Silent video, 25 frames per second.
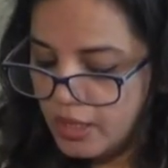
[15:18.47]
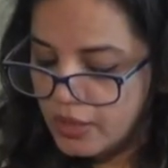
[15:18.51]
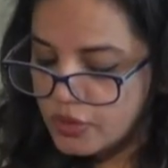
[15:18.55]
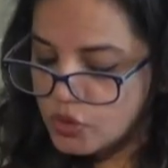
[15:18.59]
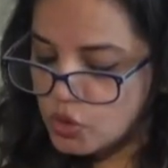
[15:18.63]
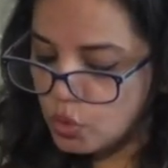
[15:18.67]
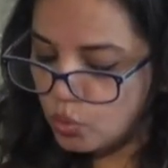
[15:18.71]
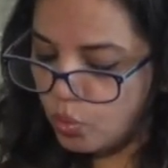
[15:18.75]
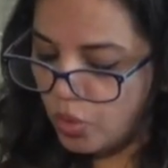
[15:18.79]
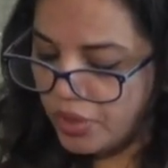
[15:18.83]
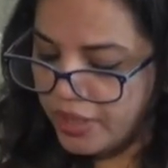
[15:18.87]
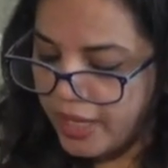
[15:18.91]

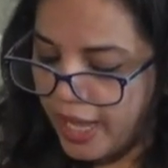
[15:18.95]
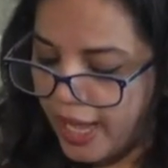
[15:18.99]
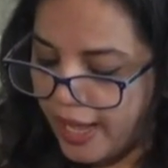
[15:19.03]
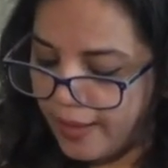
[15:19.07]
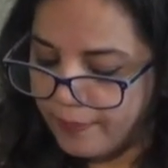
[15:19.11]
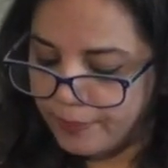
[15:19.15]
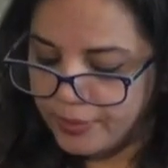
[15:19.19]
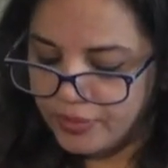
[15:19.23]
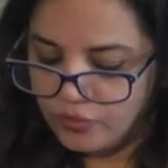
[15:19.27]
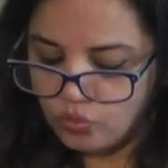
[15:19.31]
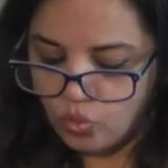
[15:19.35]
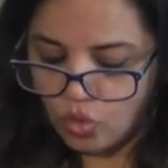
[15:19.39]
So what
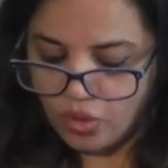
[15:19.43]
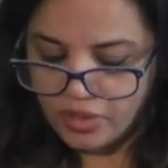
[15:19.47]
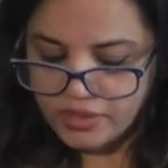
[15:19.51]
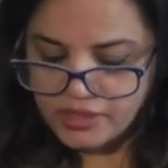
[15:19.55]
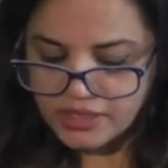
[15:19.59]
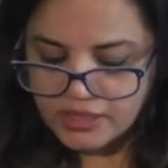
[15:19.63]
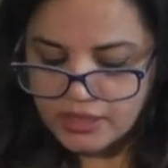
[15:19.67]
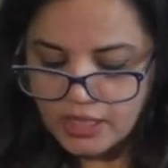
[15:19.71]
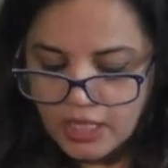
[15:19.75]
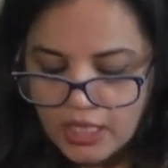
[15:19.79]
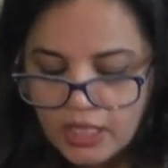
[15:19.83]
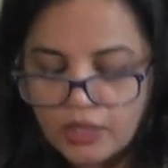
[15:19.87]
happened
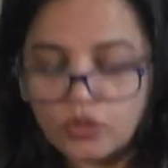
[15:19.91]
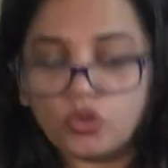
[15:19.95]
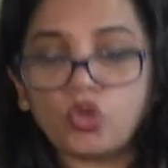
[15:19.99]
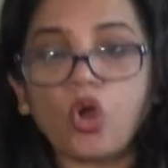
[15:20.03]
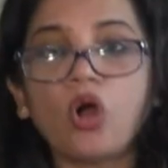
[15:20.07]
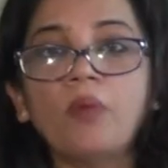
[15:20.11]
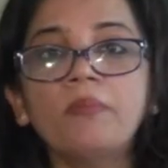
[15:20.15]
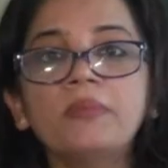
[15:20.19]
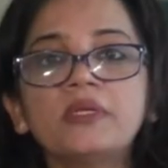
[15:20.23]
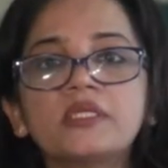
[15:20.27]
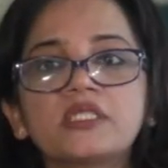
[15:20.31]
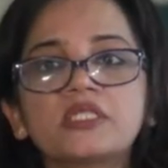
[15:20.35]
was,
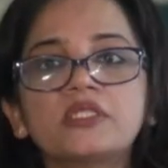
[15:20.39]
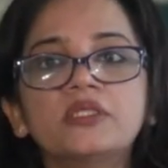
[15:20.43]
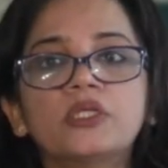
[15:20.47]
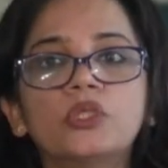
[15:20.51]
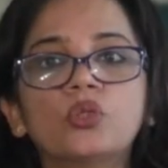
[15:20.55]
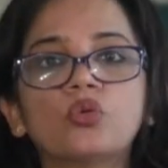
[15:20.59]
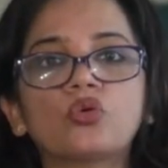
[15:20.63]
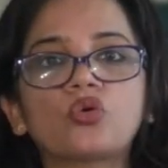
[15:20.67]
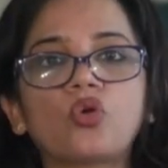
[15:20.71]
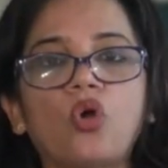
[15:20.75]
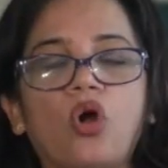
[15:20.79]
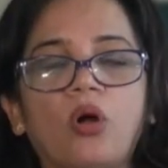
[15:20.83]
Thomas
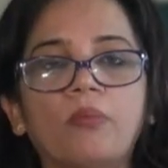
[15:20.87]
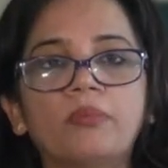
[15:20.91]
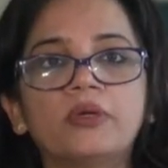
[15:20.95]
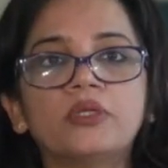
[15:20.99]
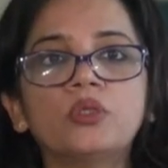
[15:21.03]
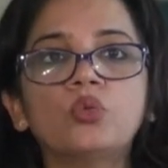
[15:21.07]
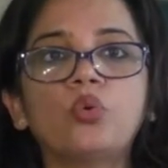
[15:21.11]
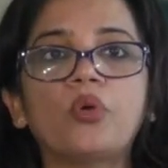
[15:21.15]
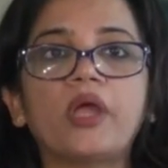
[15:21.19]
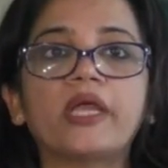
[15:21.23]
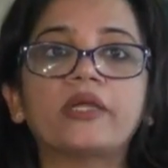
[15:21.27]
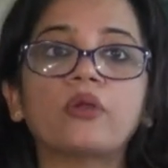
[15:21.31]

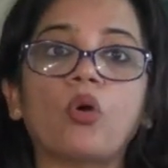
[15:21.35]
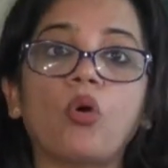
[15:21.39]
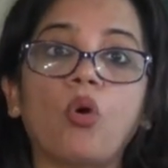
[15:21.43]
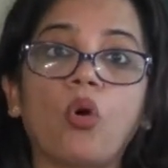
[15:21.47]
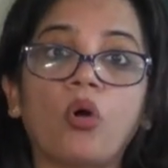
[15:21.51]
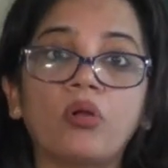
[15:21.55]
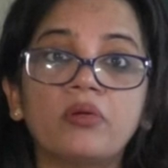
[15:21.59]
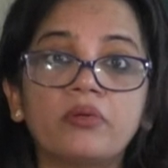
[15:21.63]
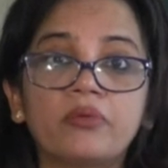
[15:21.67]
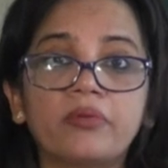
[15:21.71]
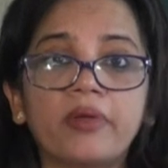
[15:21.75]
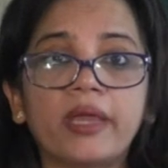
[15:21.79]
Newcomen, who had
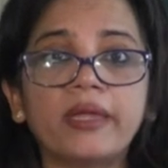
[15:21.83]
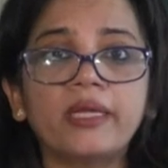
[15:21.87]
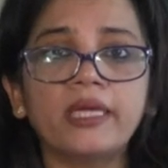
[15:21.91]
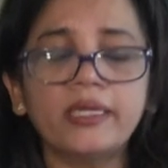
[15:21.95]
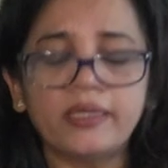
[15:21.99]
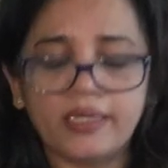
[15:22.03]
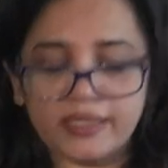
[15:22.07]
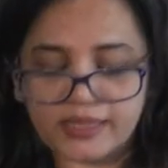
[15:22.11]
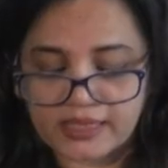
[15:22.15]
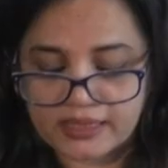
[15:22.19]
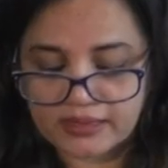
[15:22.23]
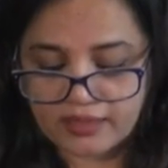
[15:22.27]

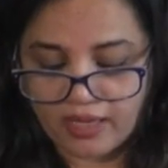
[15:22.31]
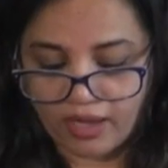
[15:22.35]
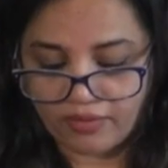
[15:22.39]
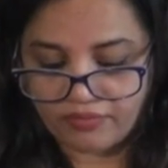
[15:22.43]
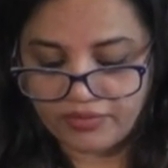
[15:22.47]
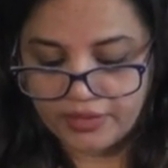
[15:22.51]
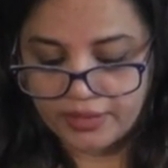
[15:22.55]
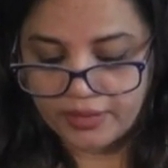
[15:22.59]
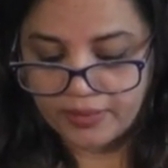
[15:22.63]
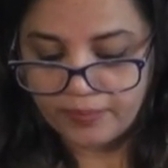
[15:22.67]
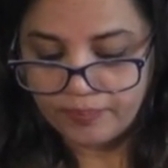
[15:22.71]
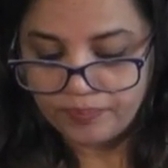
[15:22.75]
already
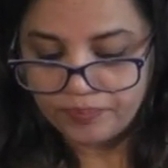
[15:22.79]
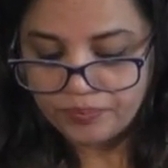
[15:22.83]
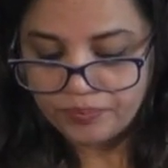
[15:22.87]
discovered